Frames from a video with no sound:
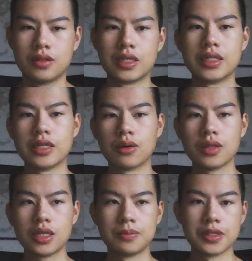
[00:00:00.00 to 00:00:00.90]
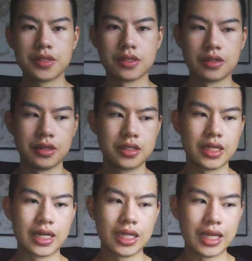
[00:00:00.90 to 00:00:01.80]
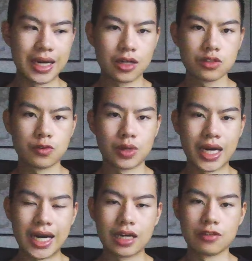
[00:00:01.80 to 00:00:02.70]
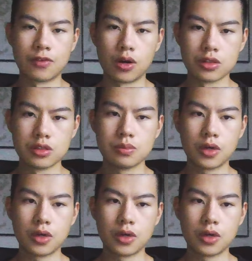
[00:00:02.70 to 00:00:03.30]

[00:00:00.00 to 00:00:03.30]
And the online businesses that allows for high volume